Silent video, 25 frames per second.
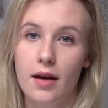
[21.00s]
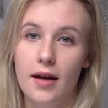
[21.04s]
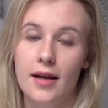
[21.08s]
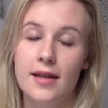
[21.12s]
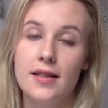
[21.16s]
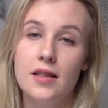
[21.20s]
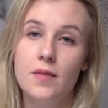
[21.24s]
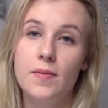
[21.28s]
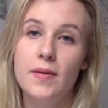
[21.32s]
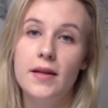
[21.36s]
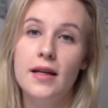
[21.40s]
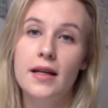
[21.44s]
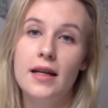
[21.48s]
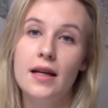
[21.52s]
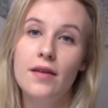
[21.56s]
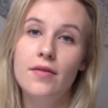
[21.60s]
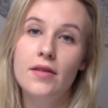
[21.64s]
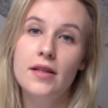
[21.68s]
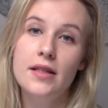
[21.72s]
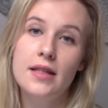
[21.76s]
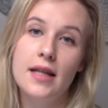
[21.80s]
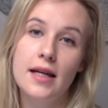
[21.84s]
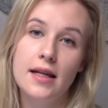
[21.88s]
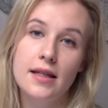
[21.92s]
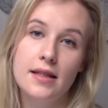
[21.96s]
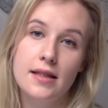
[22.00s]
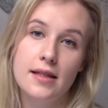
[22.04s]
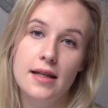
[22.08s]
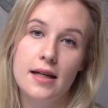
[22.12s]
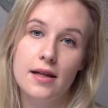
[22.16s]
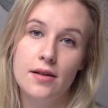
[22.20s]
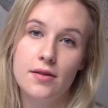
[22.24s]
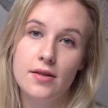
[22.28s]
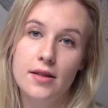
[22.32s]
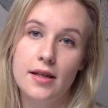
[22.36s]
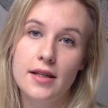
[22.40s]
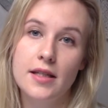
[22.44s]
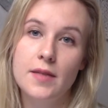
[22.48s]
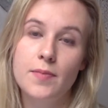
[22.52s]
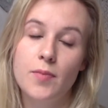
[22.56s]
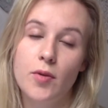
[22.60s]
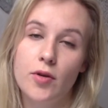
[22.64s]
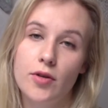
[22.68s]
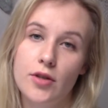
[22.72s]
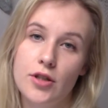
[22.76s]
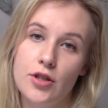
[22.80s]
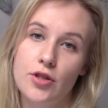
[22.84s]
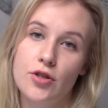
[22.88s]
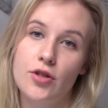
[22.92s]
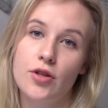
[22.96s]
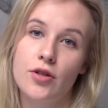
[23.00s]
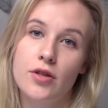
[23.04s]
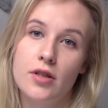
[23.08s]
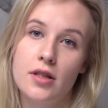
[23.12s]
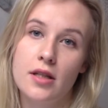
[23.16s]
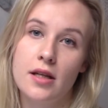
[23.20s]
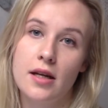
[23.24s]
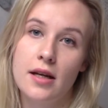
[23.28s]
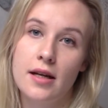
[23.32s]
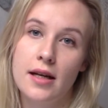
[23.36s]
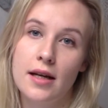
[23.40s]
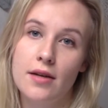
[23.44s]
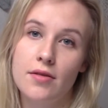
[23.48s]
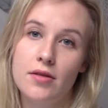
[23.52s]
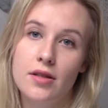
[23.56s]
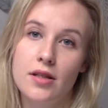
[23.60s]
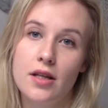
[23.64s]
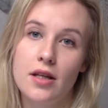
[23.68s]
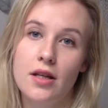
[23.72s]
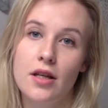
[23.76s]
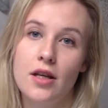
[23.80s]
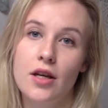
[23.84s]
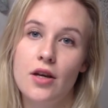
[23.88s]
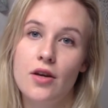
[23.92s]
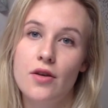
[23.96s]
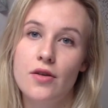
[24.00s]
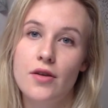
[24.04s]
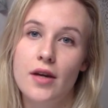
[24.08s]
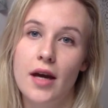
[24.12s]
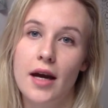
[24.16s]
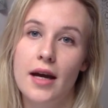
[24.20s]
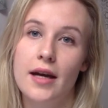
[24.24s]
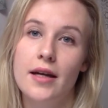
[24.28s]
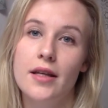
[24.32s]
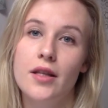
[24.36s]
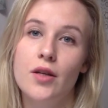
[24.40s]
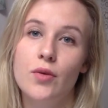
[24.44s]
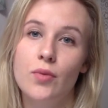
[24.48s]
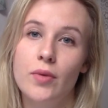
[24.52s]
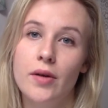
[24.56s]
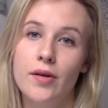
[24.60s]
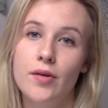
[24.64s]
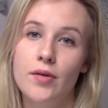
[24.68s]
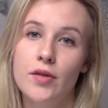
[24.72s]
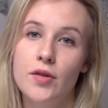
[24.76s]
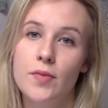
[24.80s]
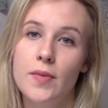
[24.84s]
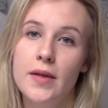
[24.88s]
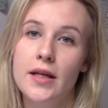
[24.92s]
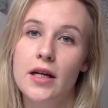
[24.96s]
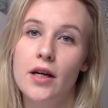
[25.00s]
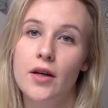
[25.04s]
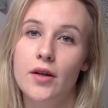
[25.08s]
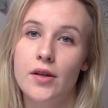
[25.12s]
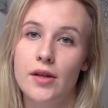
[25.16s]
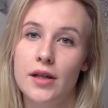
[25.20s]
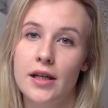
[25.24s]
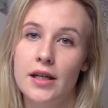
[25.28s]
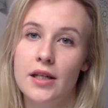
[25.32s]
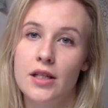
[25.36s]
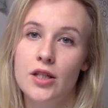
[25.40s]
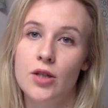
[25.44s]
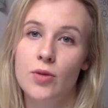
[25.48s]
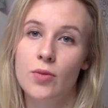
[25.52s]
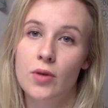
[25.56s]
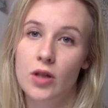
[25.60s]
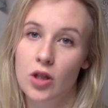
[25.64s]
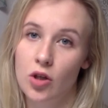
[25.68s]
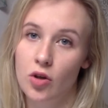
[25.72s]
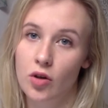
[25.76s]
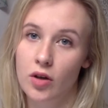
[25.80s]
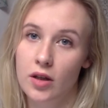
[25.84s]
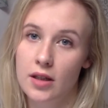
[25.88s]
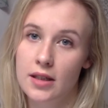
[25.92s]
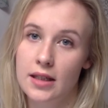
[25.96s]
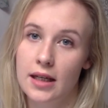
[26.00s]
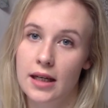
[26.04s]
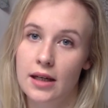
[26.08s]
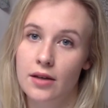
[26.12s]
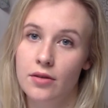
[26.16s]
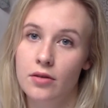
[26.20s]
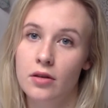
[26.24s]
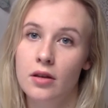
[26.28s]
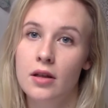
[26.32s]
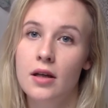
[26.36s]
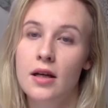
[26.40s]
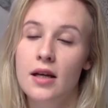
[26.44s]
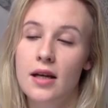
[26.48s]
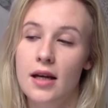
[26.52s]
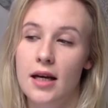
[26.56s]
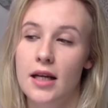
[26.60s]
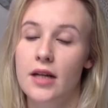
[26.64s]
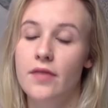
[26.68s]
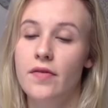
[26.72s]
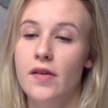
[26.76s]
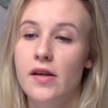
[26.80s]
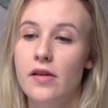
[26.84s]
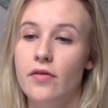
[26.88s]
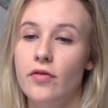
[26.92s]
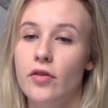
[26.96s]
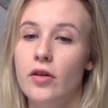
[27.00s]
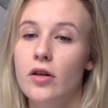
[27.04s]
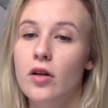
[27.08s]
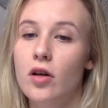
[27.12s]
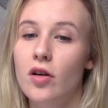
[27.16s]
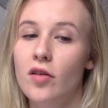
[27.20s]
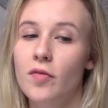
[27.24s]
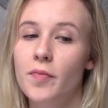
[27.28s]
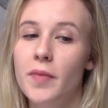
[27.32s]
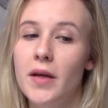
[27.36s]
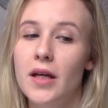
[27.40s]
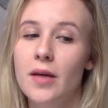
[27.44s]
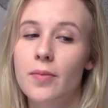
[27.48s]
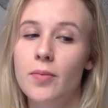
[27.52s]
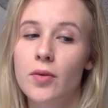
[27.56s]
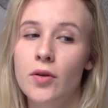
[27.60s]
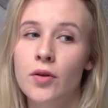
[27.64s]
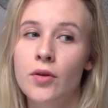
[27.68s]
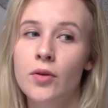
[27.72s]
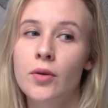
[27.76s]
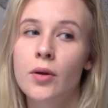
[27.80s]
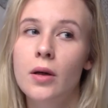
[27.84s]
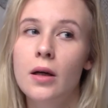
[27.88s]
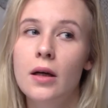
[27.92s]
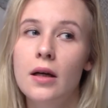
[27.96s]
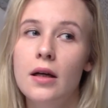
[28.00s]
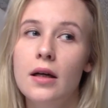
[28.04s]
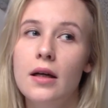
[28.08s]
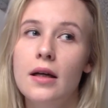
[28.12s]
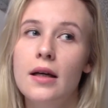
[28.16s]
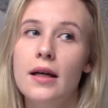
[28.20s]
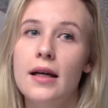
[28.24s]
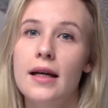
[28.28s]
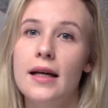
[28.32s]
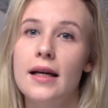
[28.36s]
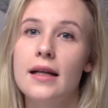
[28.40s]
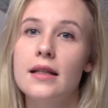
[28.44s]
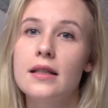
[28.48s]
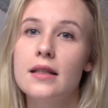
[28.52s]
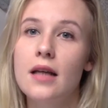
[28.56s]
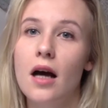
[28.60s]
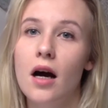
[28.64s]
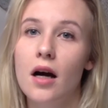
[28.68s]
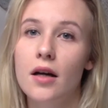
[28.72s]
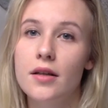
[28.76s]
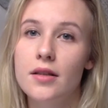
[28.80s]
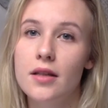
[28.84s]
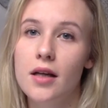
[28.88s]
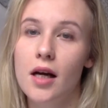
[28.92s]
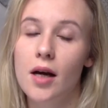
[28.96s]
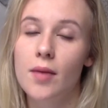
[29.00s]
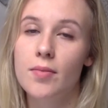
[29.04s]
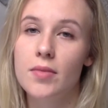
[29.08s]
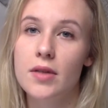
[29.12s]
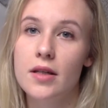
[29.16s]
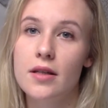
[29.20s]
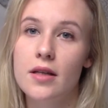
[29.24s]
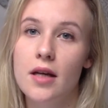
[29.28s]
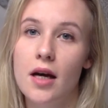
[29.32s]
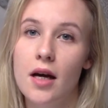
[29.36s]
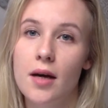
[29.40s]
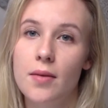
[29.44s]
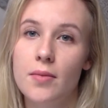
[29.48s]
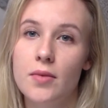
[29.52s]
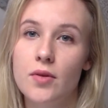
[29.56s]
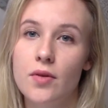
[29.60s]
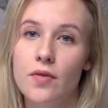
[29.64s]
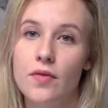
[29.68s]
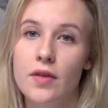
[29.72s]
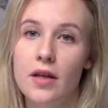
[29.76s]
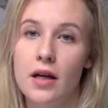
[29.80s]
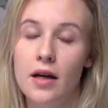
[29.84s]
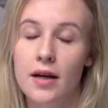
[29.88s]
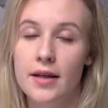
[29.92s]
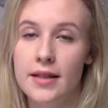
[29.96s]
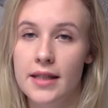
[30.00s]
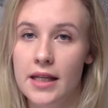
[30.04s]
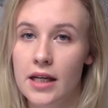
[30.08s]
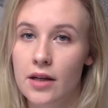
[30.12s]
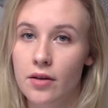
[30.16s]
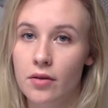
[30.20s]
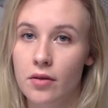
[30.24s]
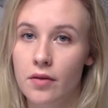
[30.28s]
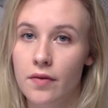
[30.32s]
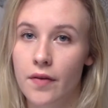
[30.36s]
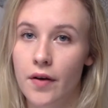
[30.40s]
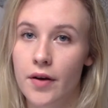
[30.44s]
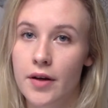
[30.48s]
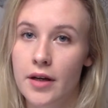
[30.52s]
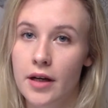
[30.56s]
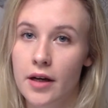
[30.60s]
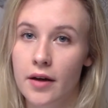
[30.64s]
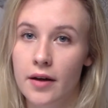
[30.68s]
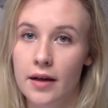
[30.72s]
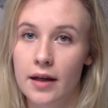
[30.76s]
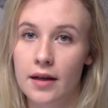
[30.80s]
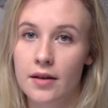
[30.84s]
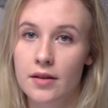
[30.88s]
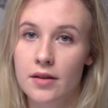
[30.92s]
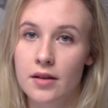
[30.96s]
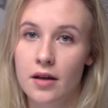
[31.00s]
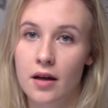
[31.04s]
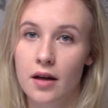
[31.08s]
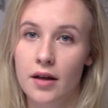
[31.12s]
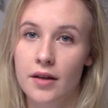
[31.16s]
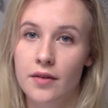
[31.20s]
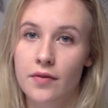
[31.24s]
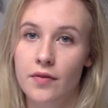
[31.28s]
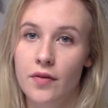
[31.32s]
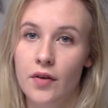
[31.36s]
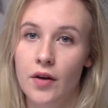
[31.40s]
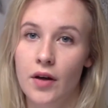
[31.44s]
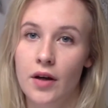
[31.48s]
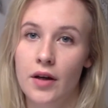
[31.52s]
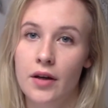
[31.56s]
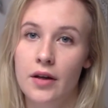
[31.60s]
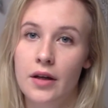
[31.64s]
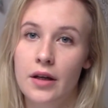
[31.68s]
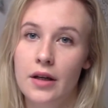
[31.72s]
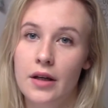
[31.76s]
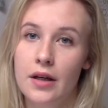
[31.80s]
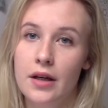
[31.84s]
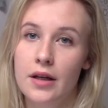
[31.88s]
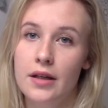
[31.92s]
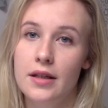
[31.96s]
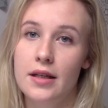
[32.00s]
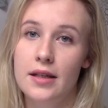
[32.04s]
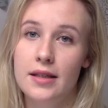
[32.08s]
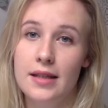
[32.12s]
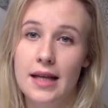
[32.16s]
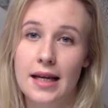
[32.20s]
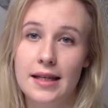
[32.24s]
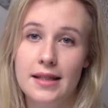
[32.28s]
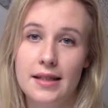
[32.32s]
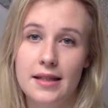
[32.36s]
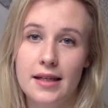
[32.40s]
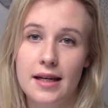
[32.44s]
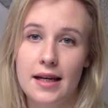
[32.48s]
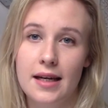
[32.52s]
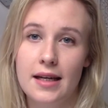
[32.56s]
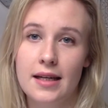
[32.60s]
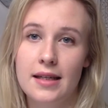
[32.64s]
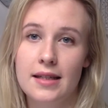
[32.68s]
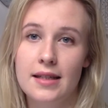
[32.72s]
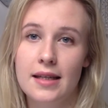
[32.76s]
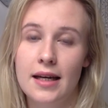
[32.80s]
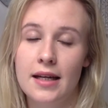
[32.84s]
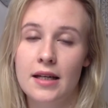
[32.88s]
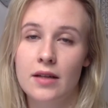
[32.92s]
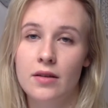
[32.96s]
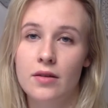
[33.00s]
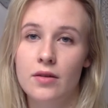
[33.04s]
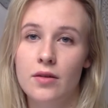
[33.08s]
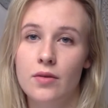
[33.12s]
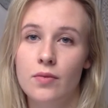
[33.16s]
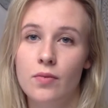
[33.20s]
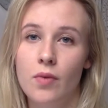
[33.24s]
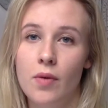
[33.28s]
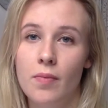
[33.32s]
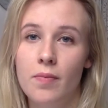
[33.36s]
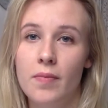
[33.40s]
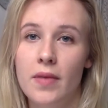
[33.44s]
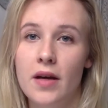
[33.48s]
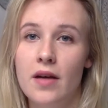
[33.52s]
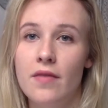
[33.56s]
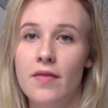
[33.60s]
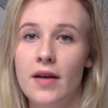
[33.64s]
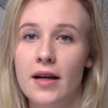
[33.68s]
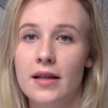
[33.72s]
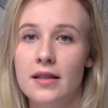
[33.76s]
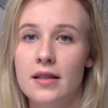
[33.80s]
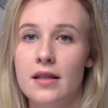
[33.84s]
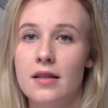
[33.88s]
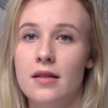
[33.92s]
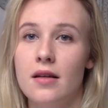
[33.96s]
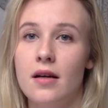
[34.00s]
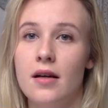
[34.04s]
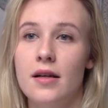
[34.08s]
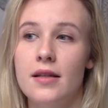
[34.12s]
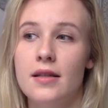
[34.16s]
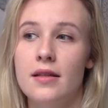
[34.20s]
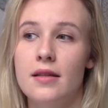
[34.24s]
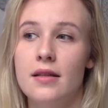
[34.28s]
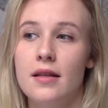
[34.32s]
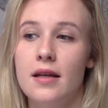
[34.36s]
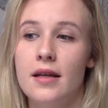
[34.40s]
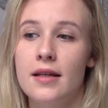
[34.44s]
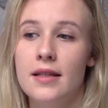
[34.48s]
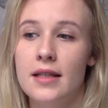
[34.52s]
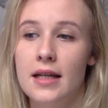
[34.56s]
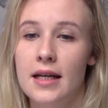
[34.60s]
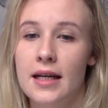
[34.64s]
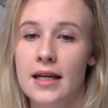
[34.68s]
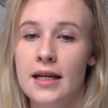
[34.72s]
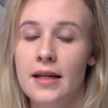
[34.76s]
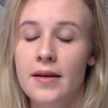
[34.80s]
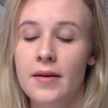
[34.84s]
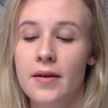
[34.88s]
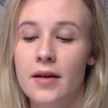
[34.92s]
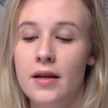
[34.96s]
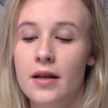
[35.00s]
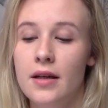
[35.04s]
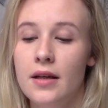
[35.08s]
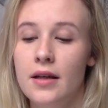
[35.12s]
It's been 11 days now since Boris Johnson announced to the UK that we would be going into a lockdown, and I think for a lot of people, it's hard to come to terms with the idea of only going outside for necessities and one bit of exercise a day.